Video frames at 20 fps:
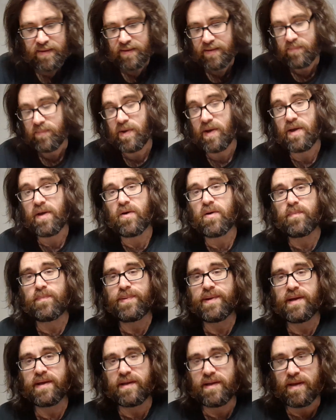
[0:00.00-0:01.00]
my own
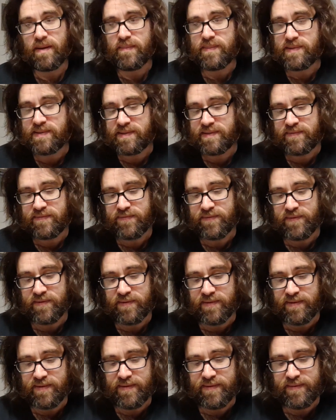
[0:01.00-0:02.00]
pickups
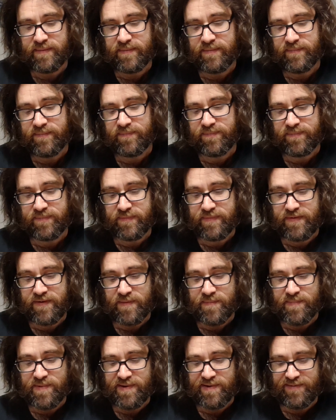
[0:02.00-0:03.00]
for
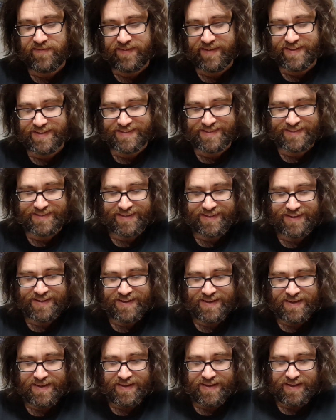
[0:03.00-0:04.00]
movies.
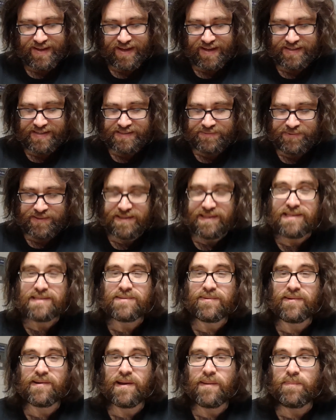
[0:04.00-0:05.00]
I just picked this
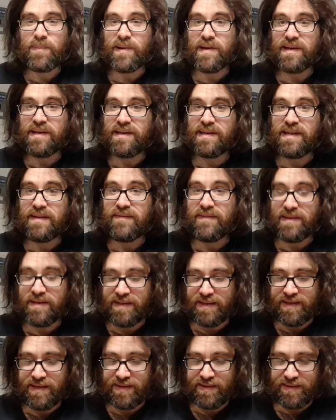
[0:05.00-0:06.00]
one up on
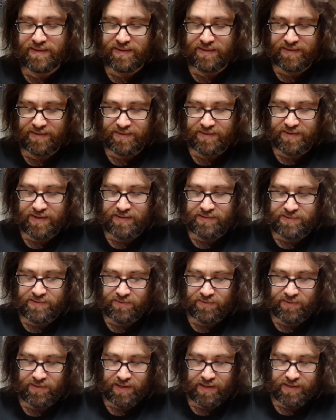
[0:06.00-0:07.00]
DVD not
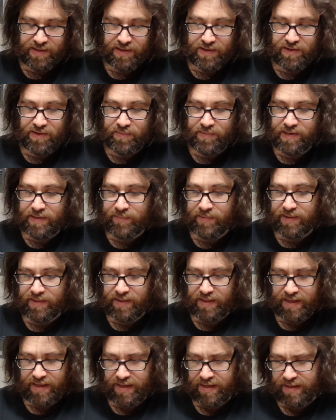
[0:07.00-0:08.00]
too long ago, but I'm
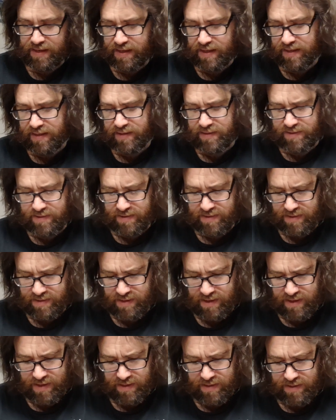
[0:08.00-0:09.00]
glad I
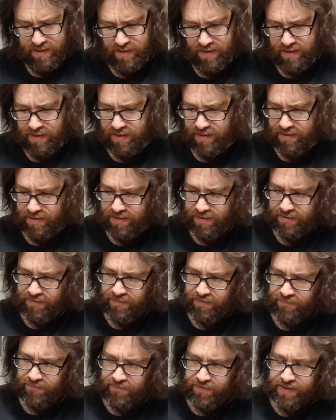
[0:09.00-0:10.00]
got it on
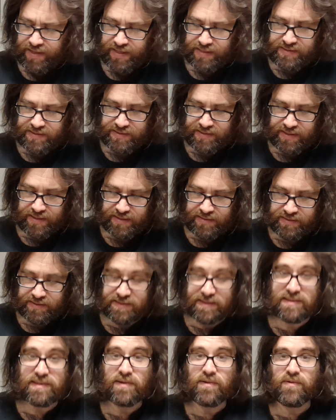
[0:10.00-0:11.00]
VHS
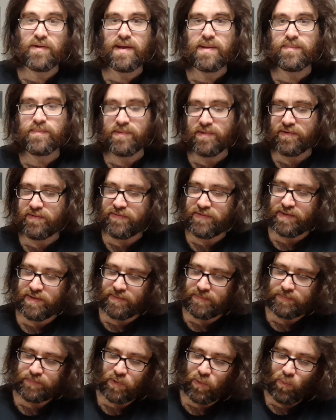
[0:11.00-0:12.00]
because it's a great
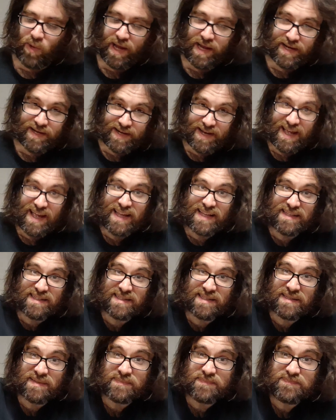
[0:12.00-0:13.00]
movie. White
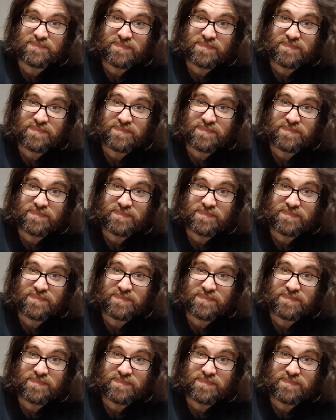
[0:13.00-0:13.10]
Knights